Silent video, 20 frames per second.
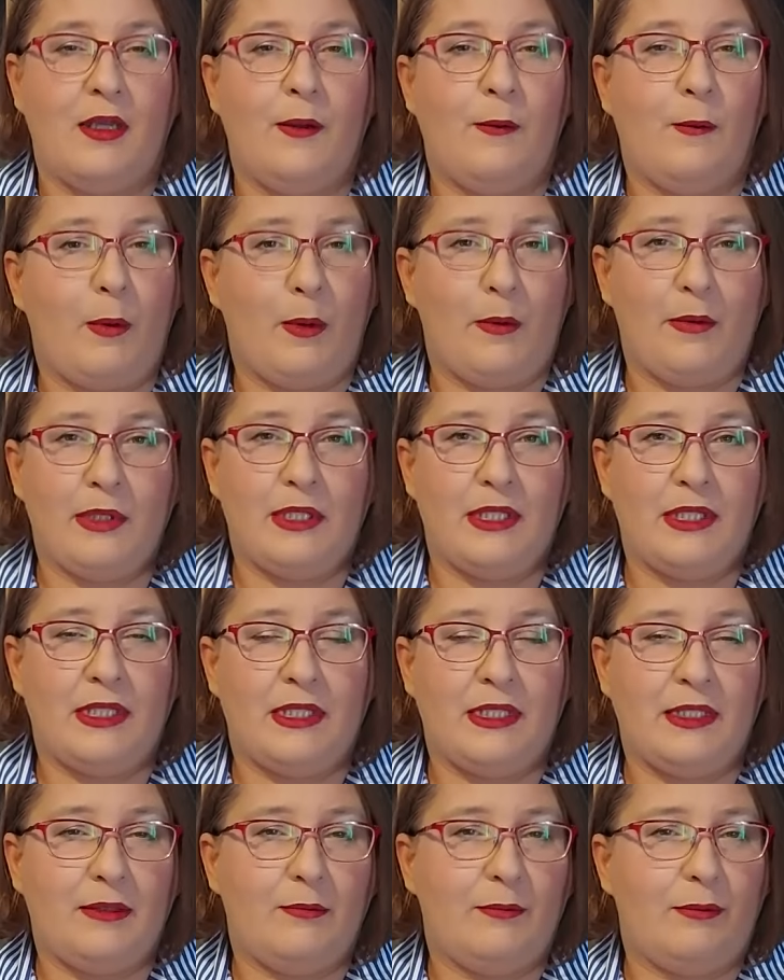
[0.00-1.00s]
We will
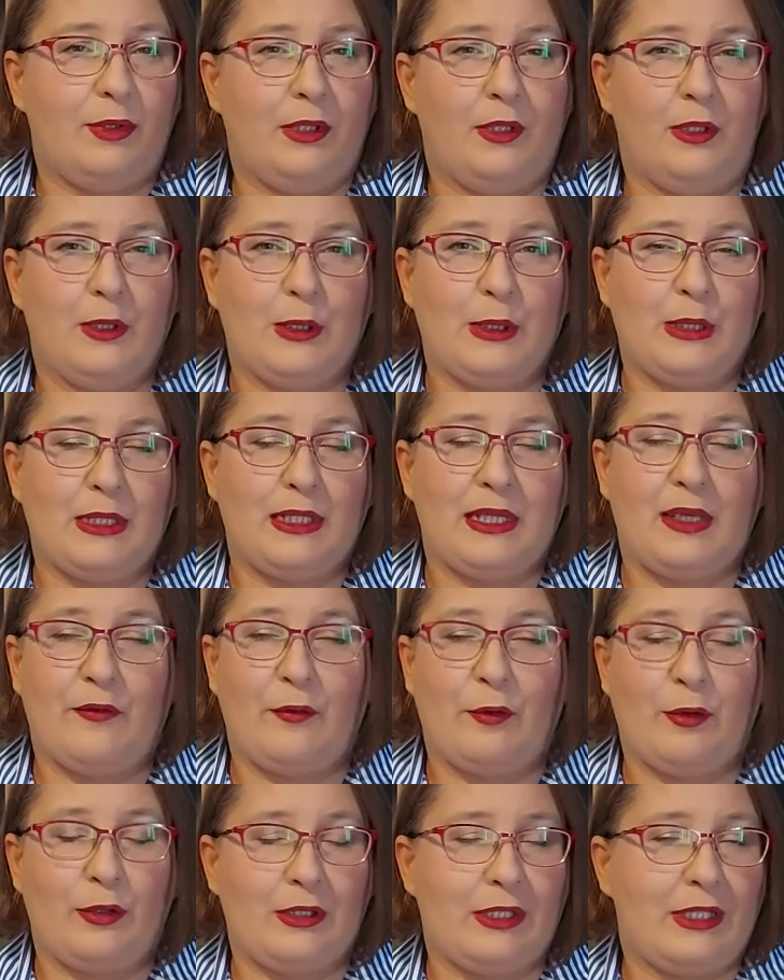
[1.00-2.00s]
see, because
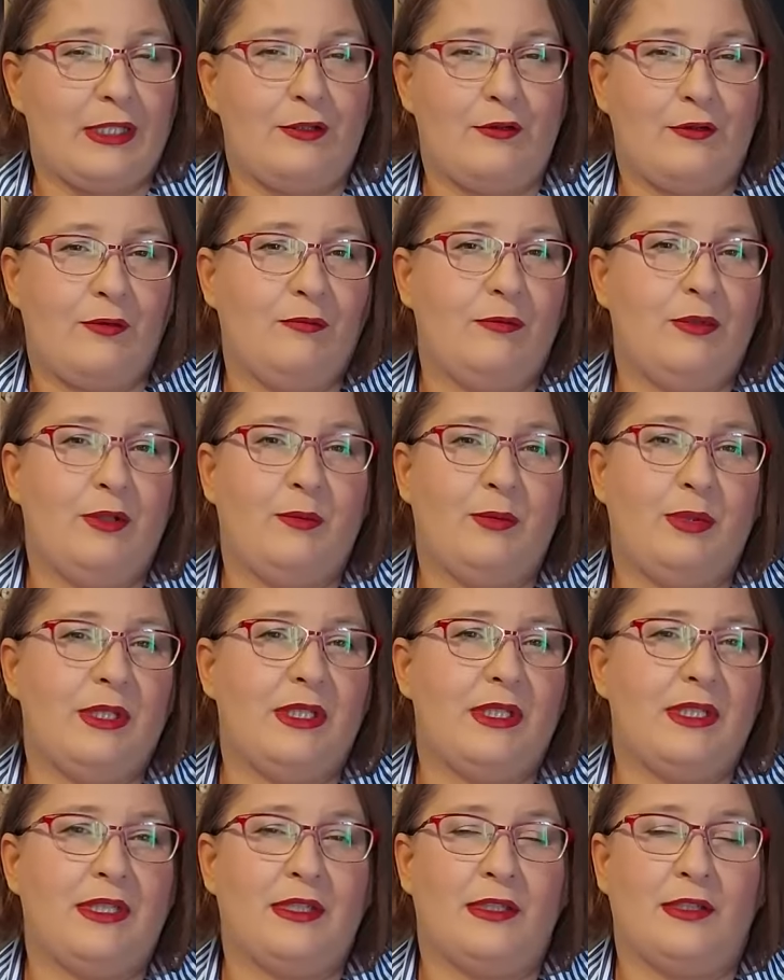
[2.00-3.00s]
life got extremely
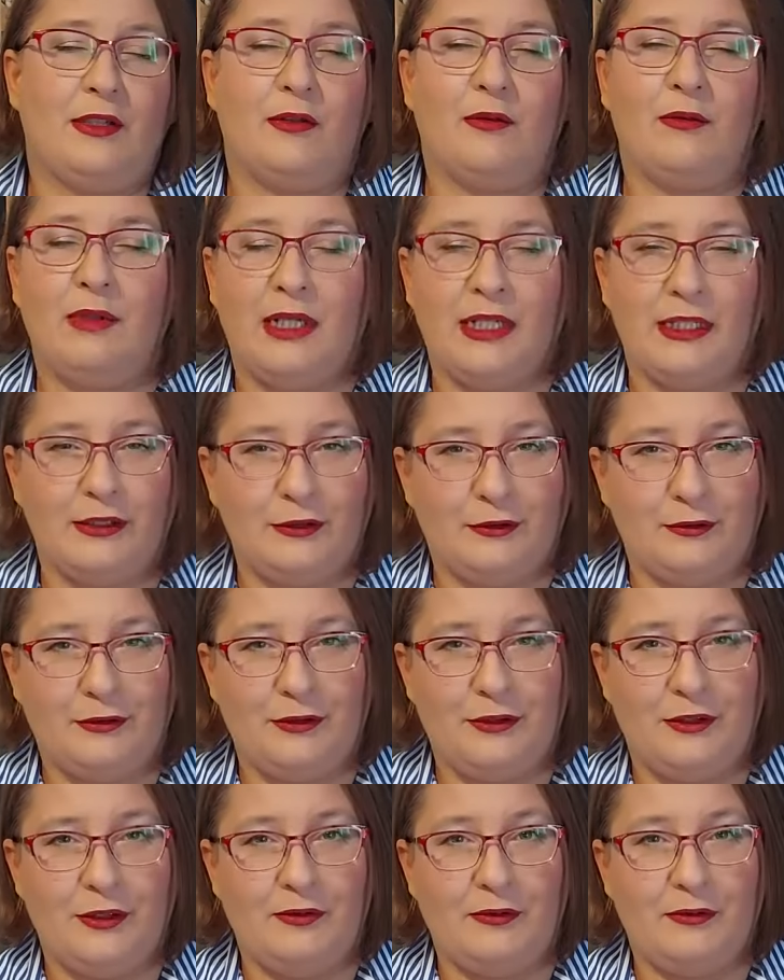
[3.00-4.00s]
busy, so I don't
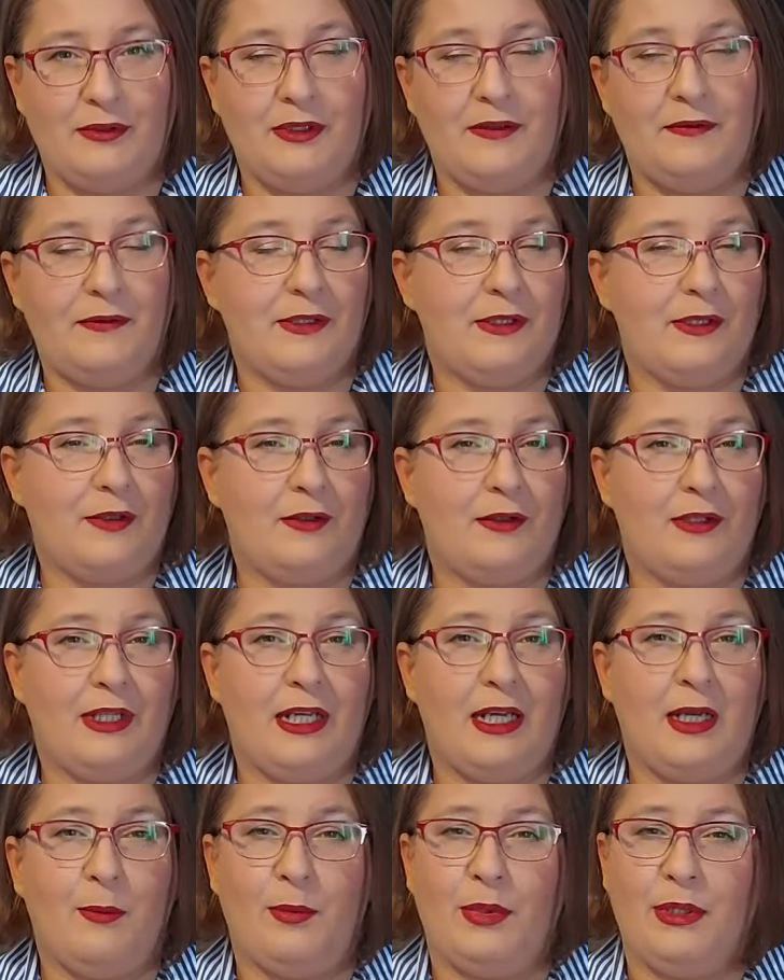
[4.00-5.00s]
know if it's gonna
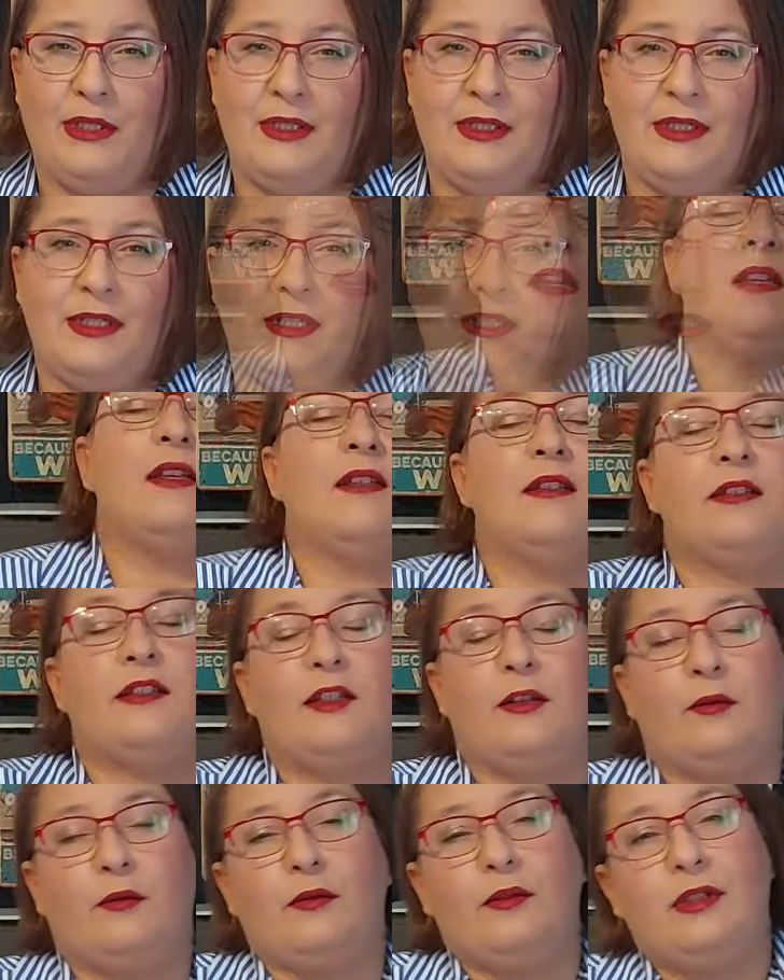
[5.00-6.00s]
happen.
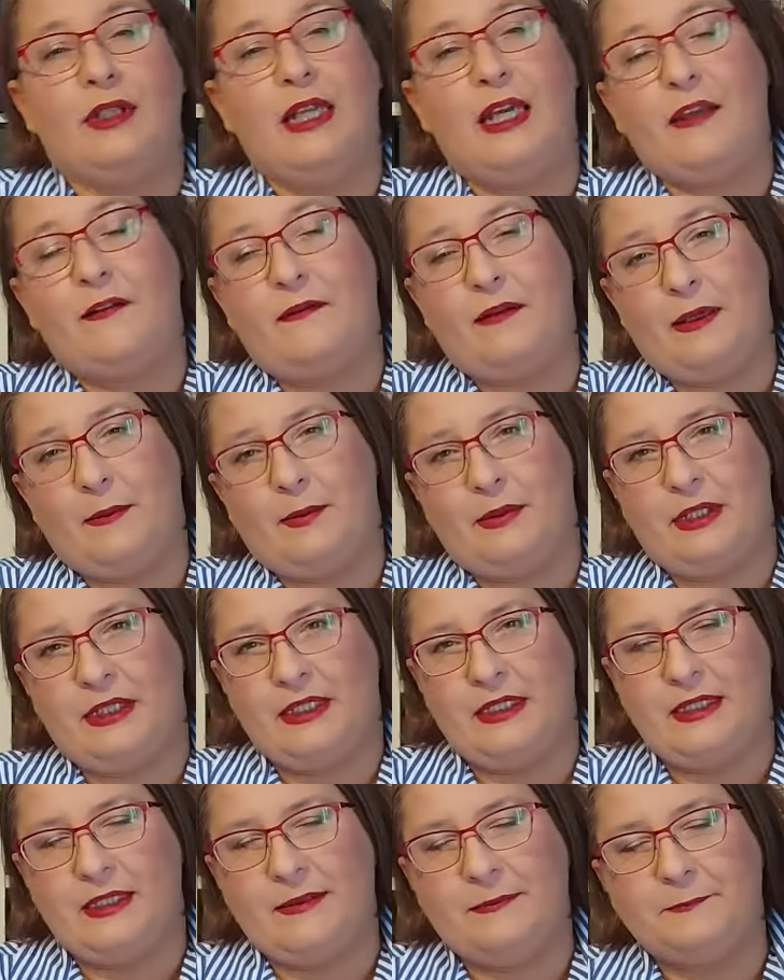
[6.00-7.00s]
So, life
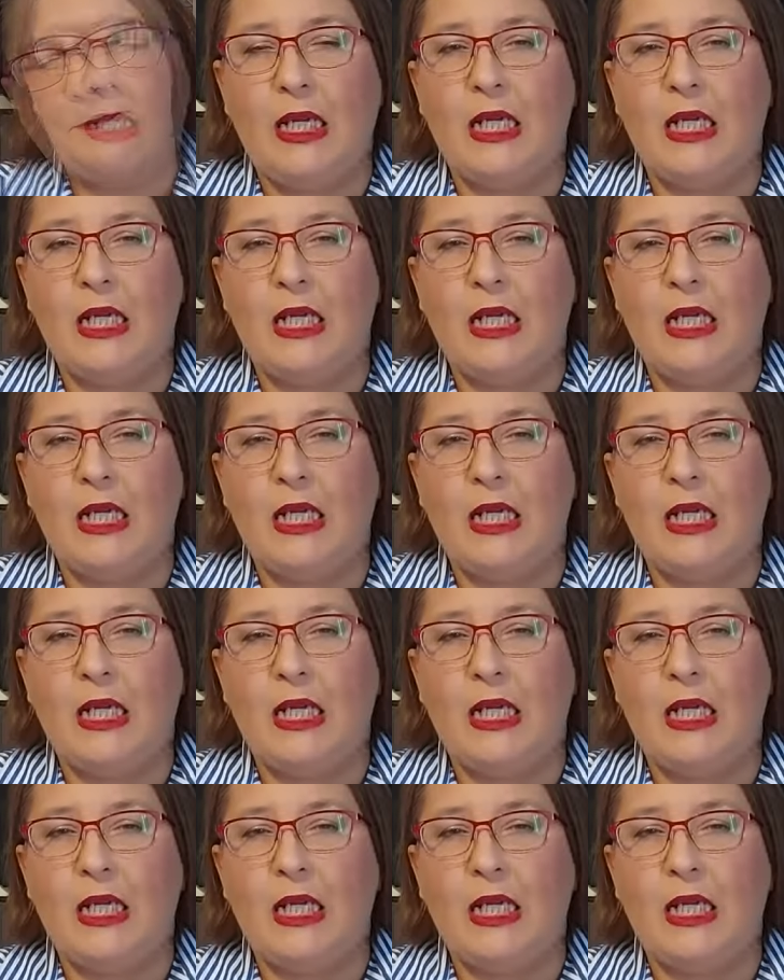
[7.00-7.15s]
updates.